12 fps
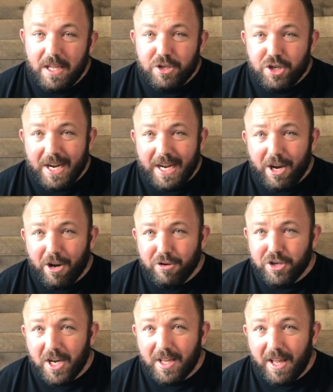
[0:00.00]
Check out our
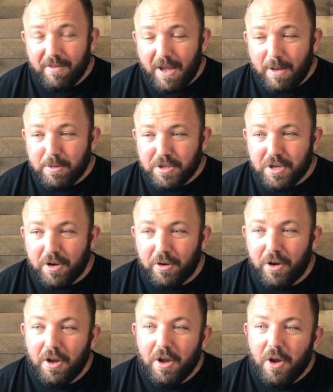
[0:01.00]
Jug Life
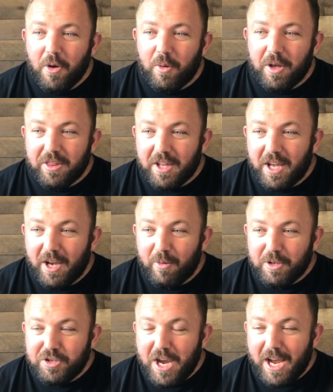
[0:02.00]
episode with
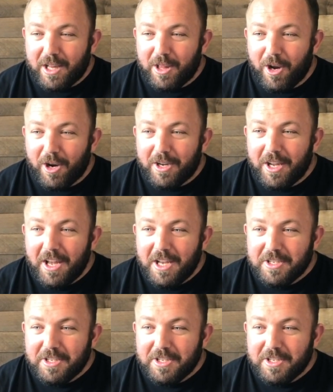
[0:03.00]
Jack Clark.